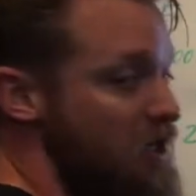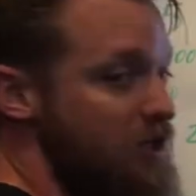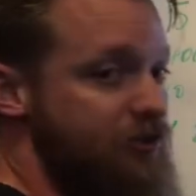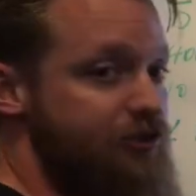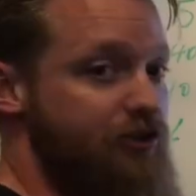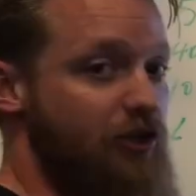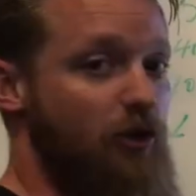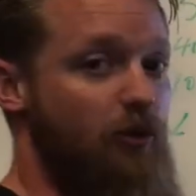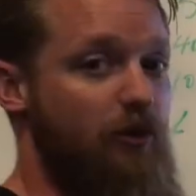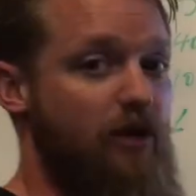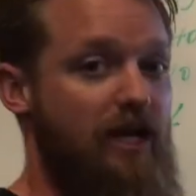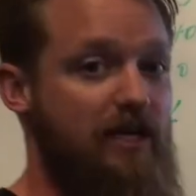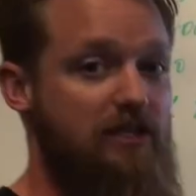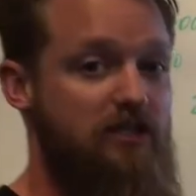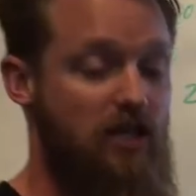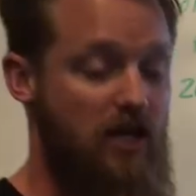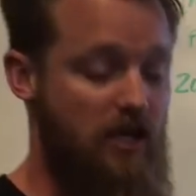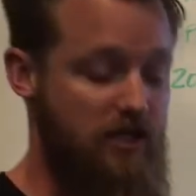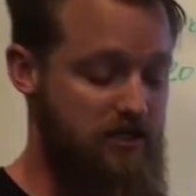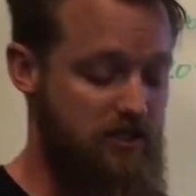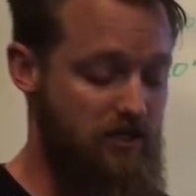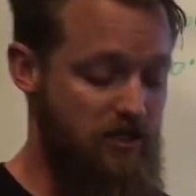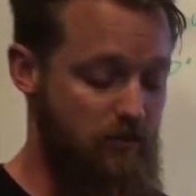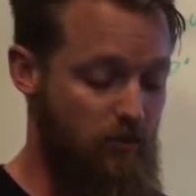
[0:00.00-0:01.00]
So what I
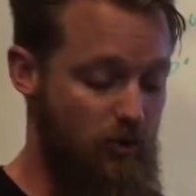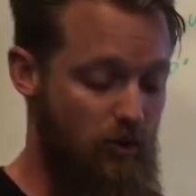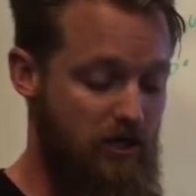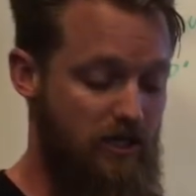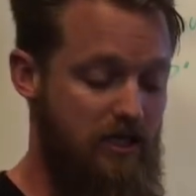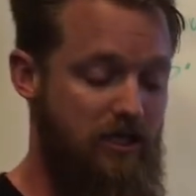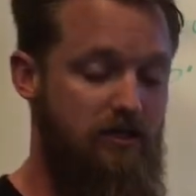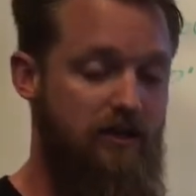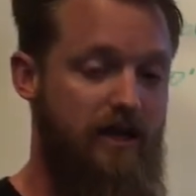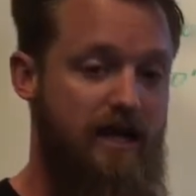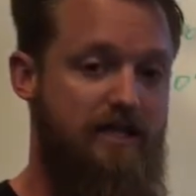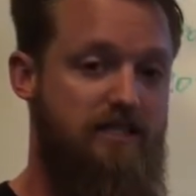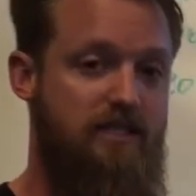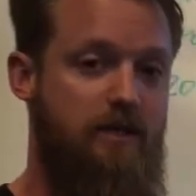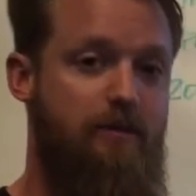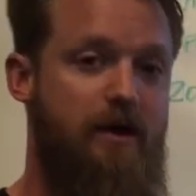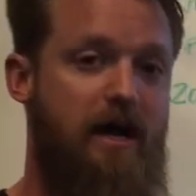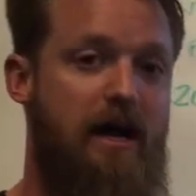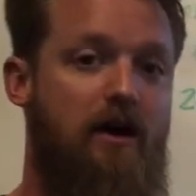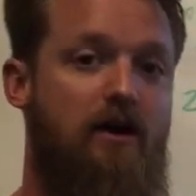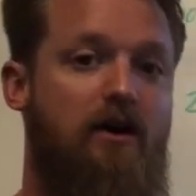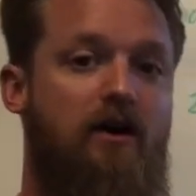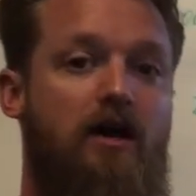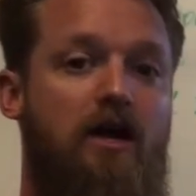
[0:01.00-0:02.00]
talked to the morning class
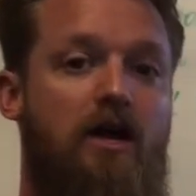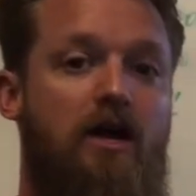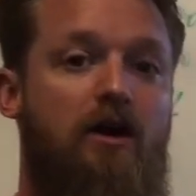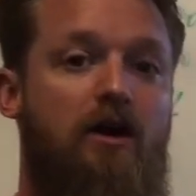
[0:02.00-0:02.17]
about